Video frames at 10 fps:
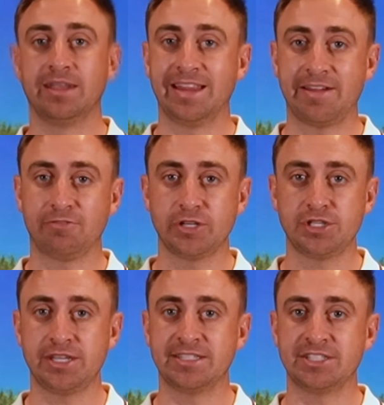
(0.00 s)

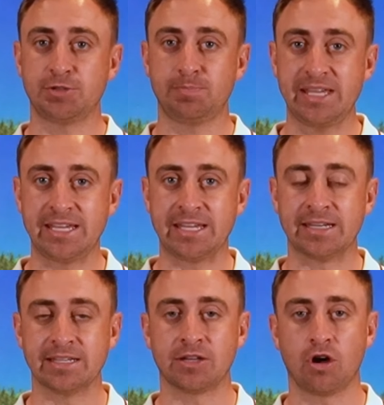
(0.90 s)
leverage and
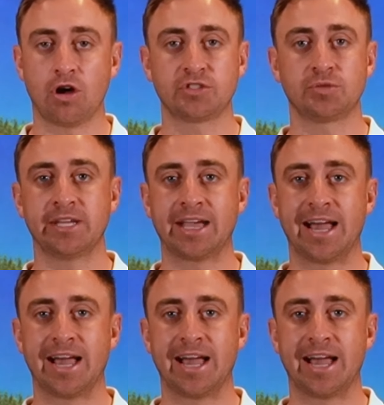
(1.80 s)
speed in the golf swing,